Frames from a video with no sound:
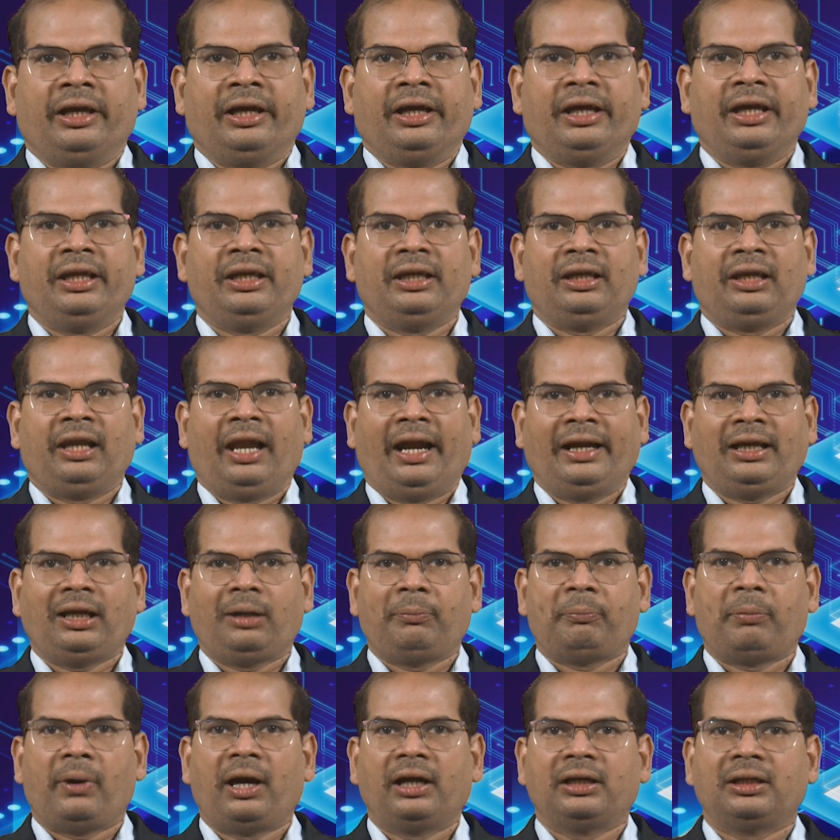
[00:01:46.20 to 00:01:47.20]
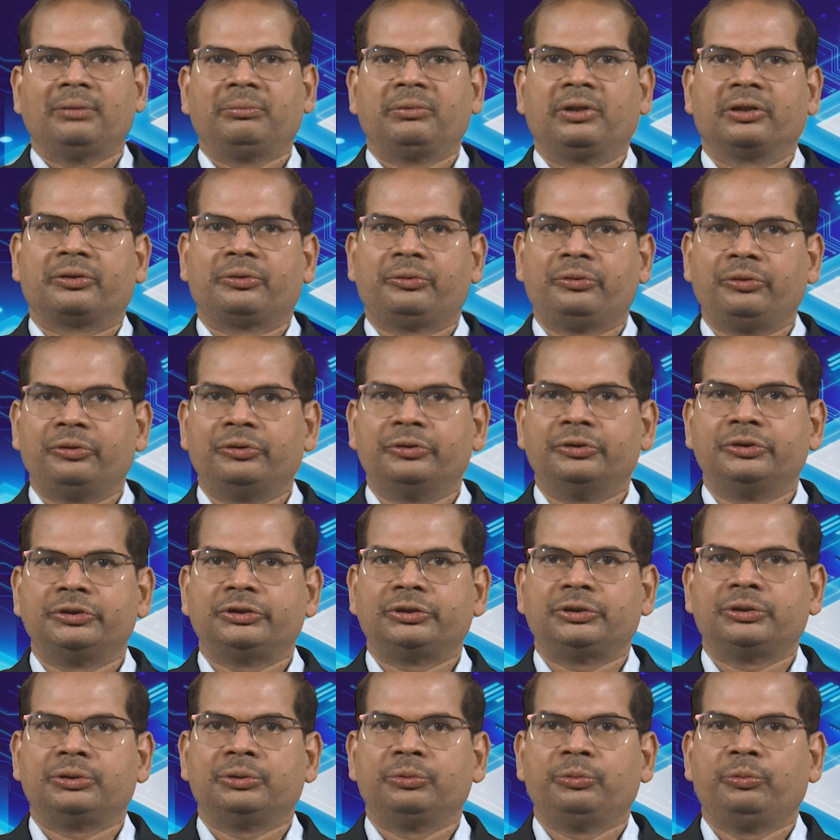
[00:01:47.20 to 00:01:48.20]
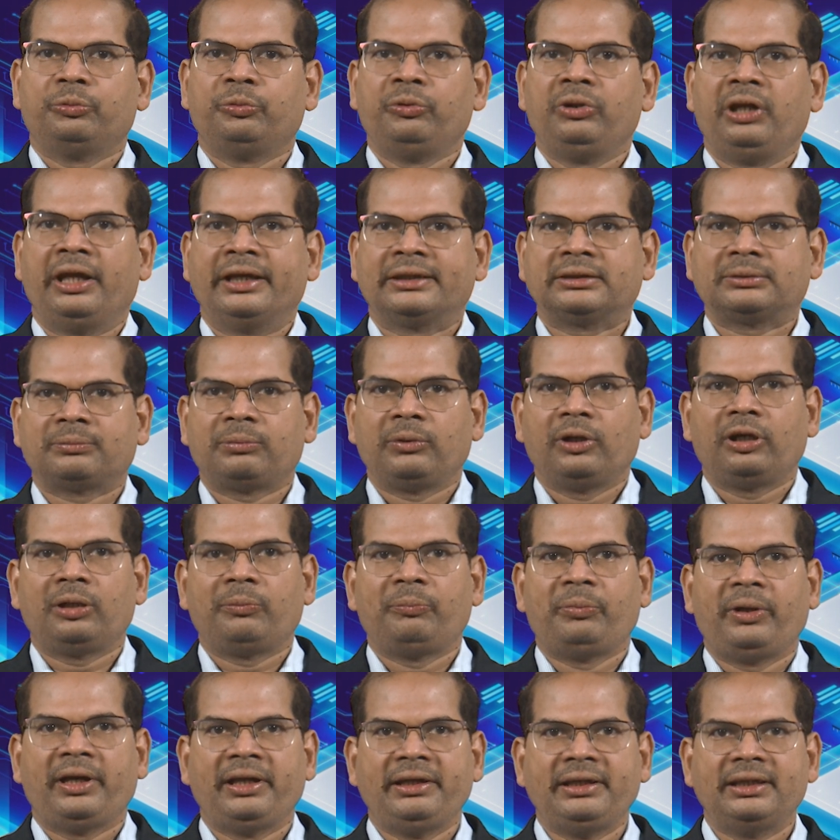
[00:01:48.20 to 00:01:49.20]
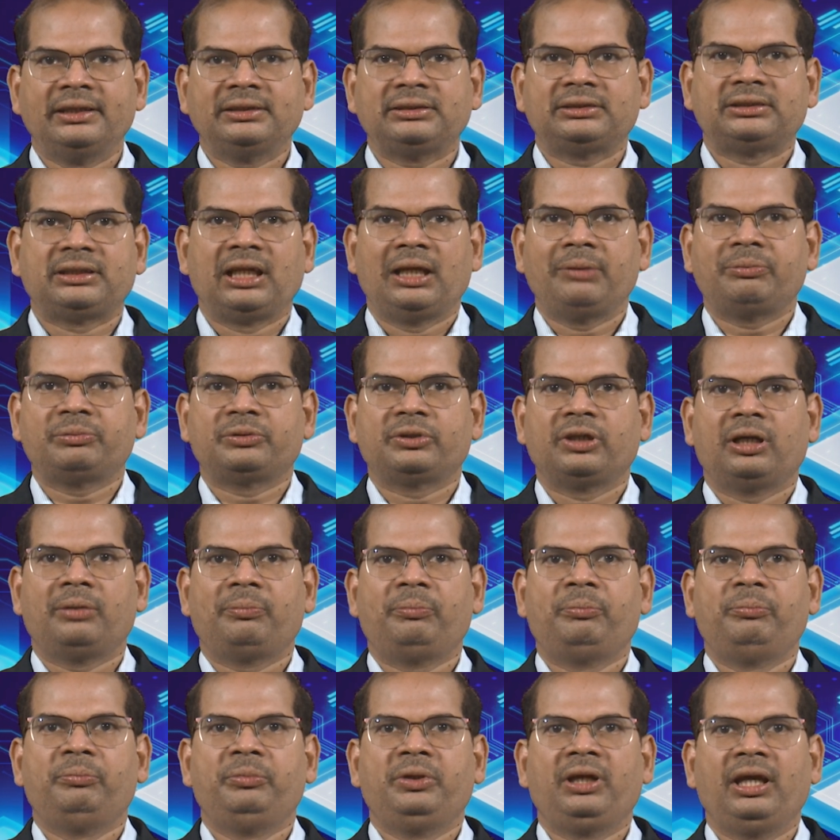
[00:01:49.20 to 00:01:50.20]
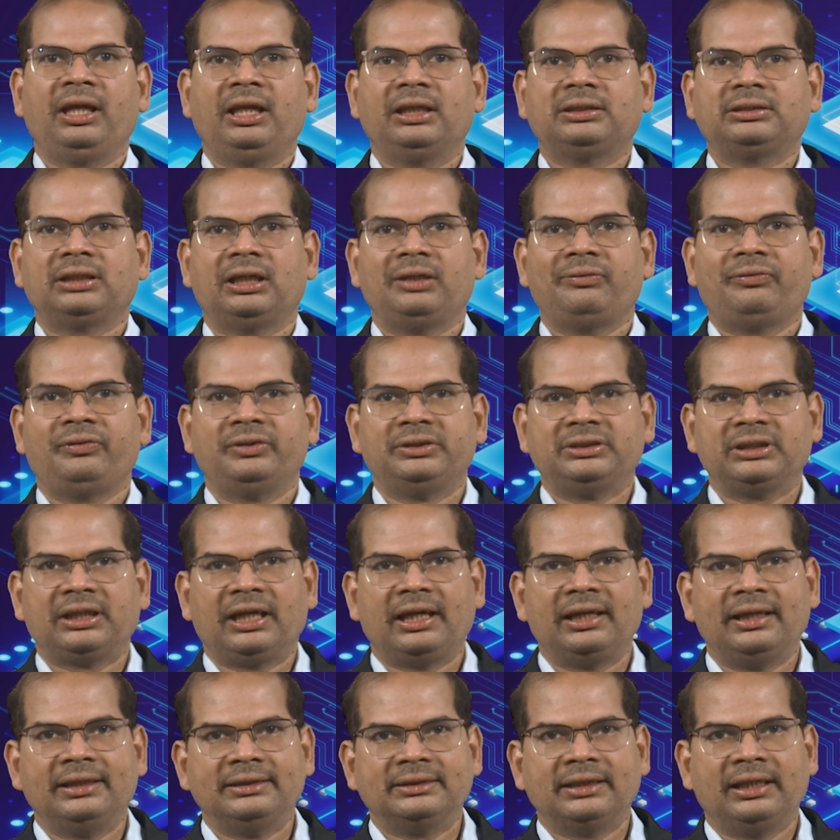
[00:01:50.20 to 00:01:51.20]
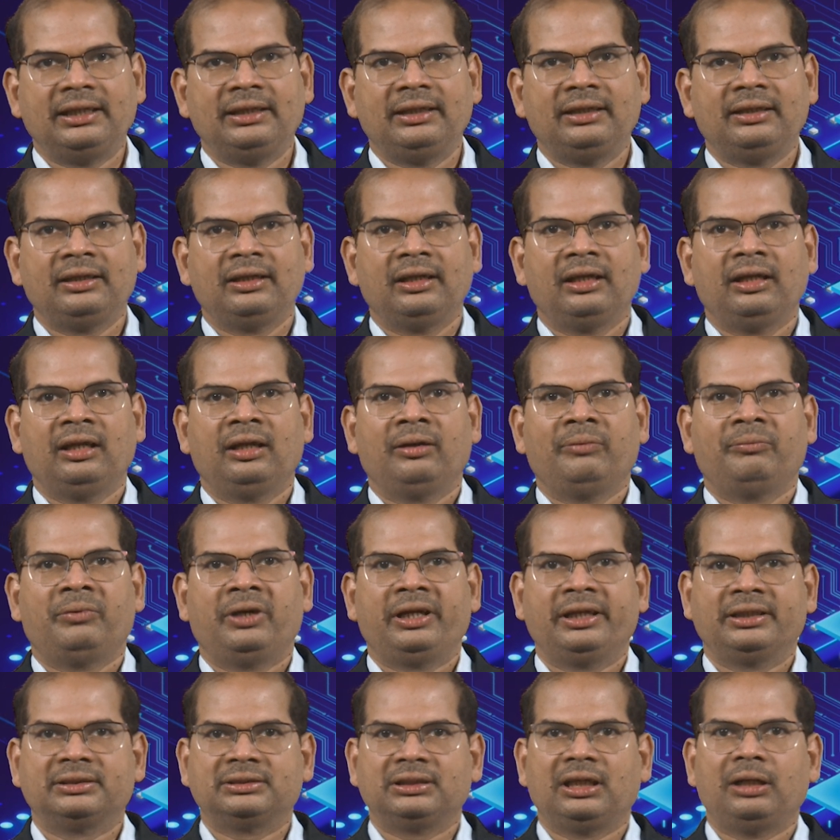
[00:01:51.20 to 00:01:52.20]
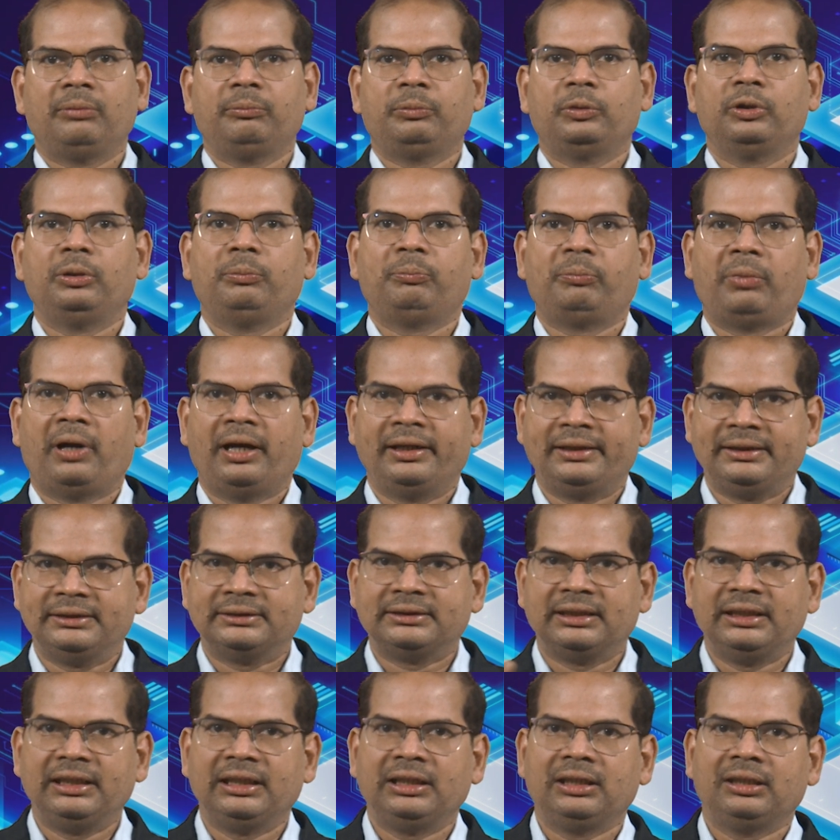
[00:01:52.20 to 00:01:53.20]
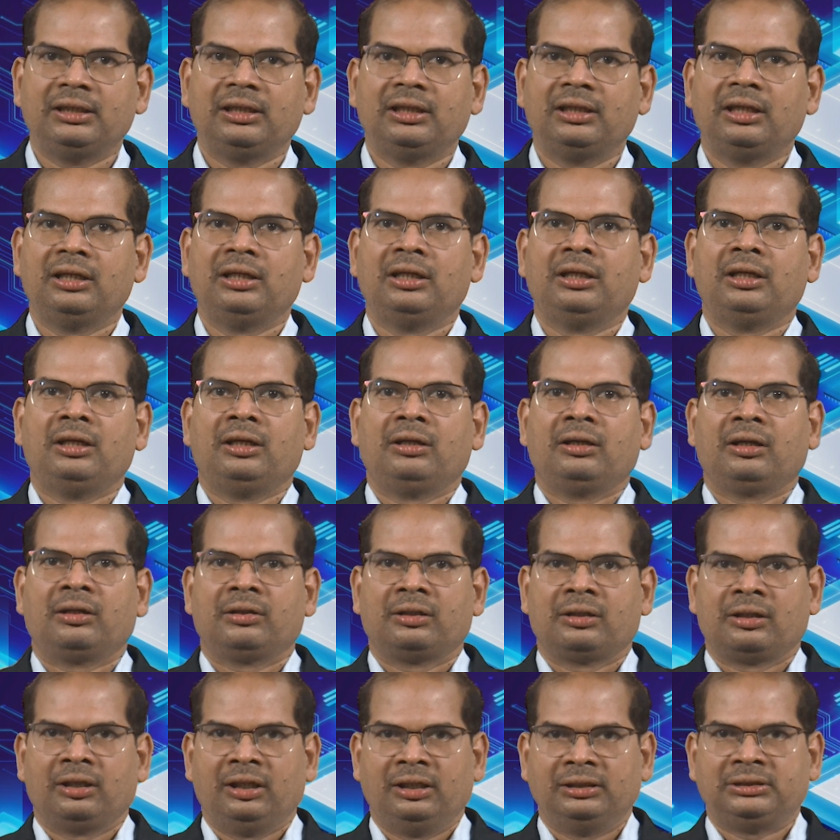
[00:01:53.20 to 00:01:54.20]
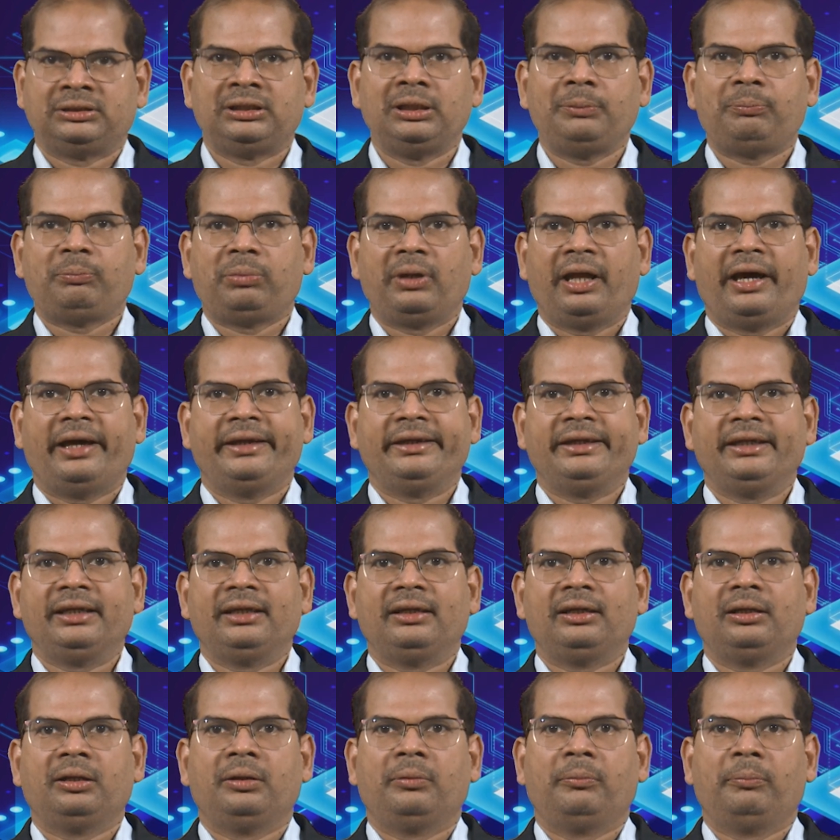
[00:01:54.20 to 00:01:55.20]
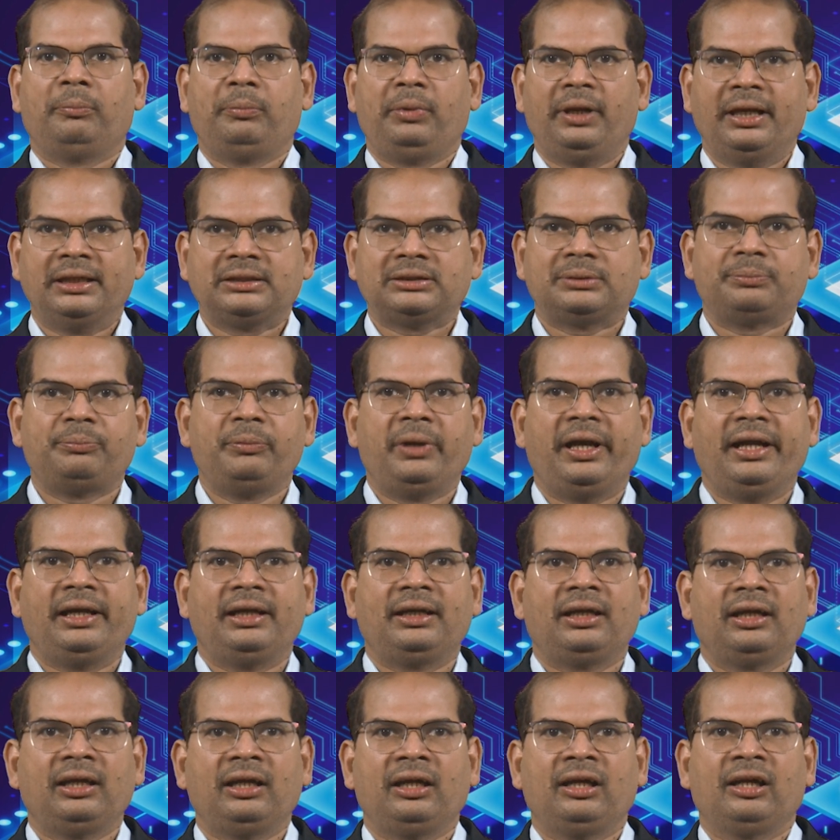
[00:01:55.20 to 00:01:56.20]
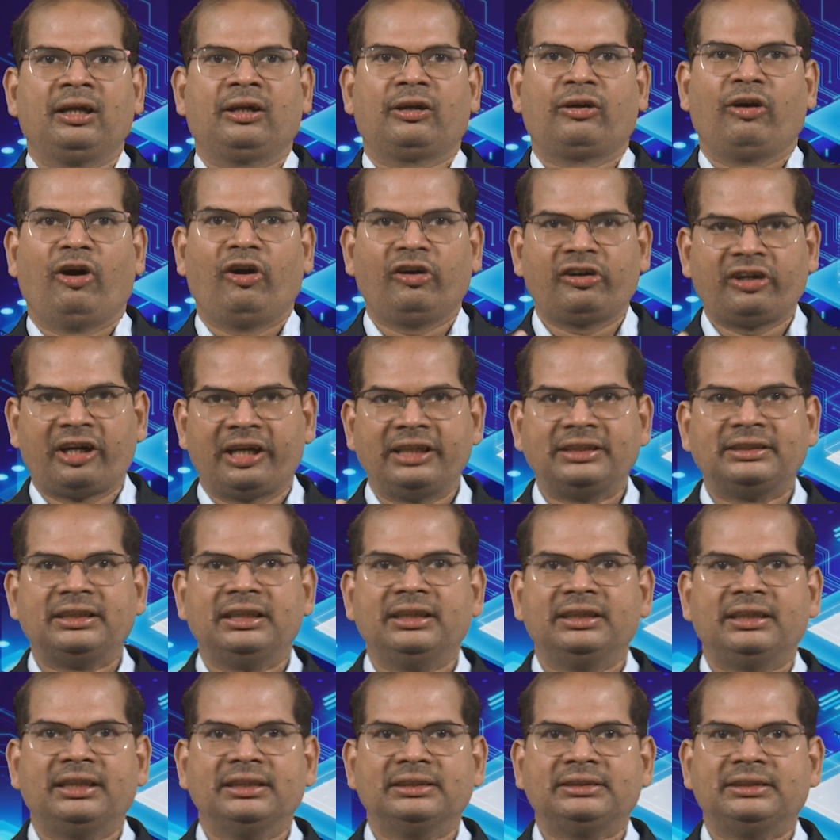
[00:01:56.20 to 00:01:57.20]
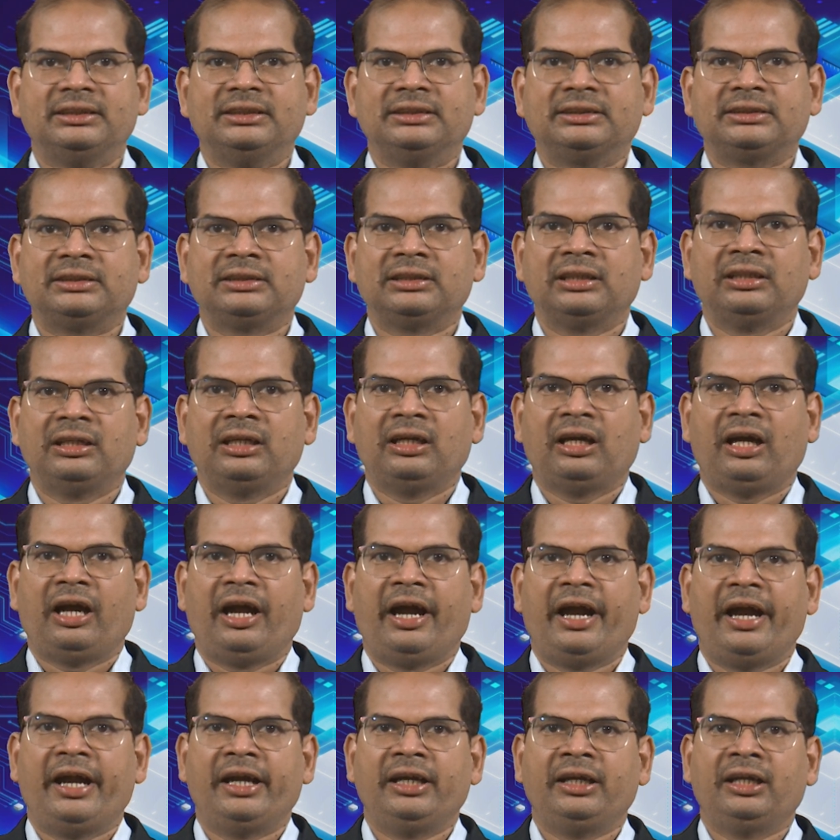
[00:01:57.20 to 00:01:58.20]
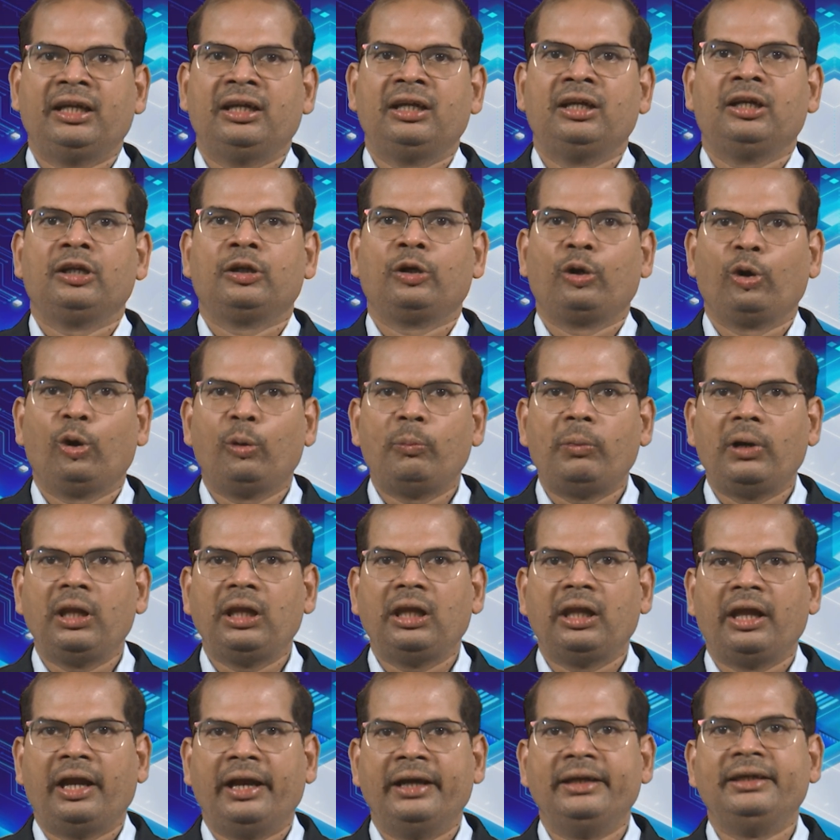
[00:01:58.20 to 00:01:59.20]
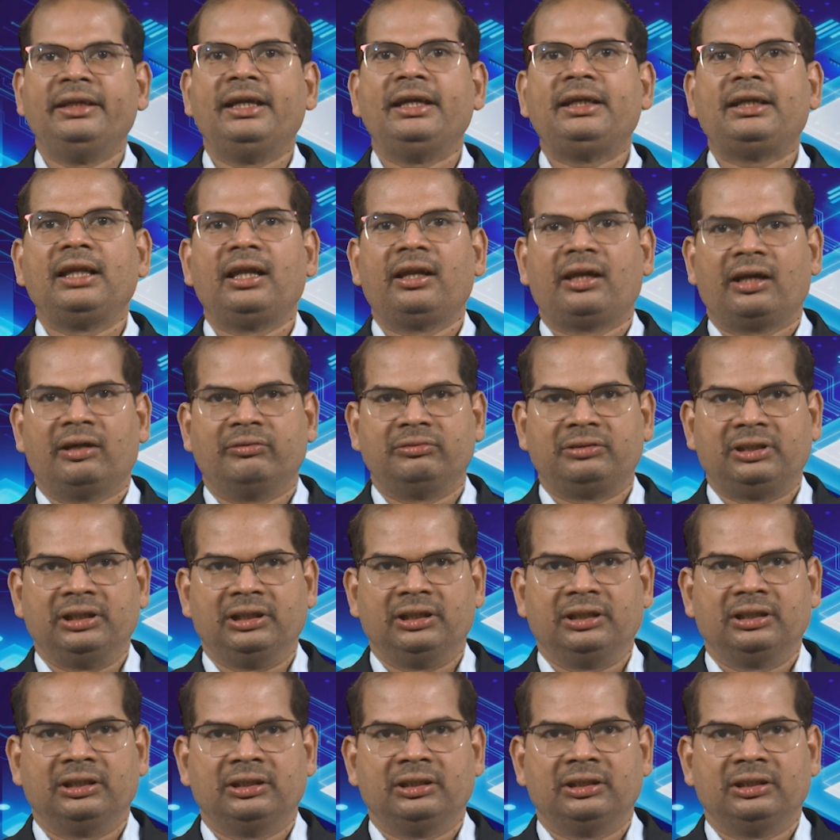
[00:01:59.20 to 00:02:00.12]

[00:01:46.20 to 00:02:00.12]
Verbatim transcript: In latter part of the course, we will explore various steps of VLSI physical design, for example partitioning, chip planning, placement, clock tree synthesis, and global and detail routing.